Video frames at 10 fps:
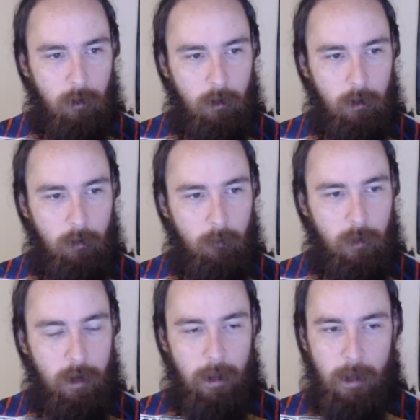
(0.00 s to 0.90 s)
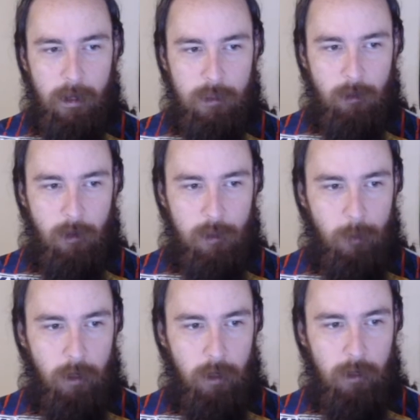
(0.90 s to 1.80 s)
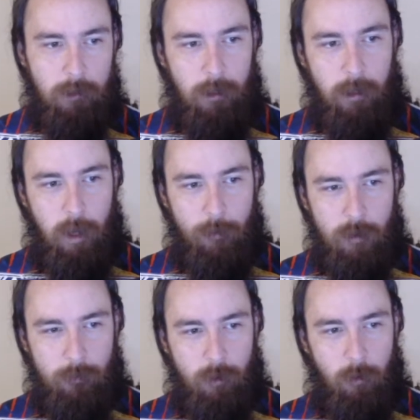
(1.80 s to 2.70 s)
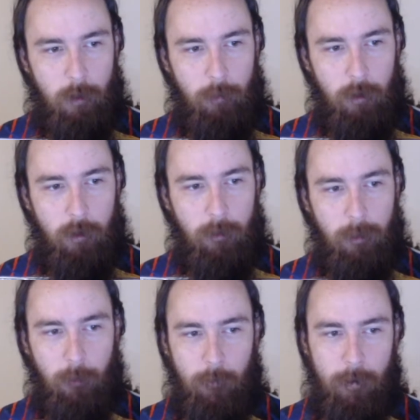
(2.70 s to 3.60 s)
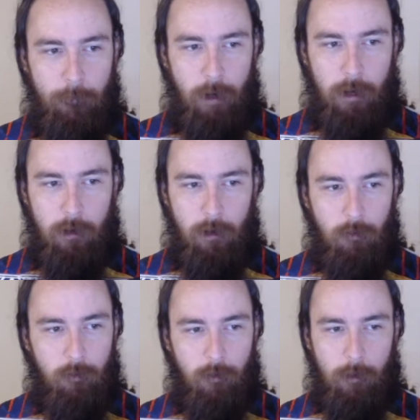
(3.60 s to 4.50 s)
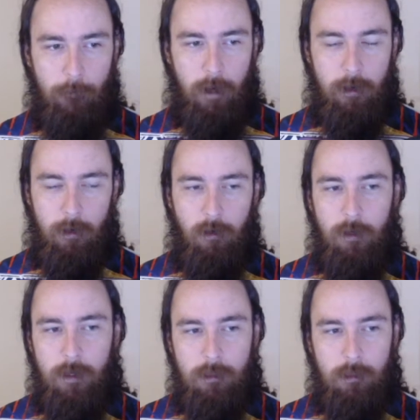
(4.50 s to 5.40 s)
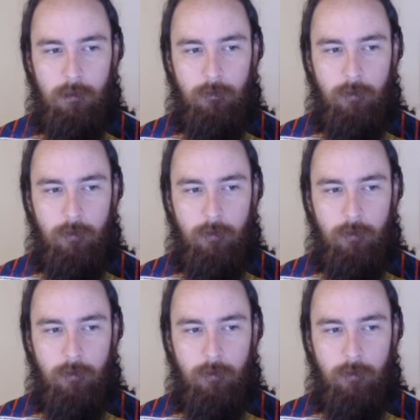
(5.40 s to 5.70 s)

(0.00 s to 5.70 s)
Then I ask your experience in the game system you want to play. We have brand new. Brand new is if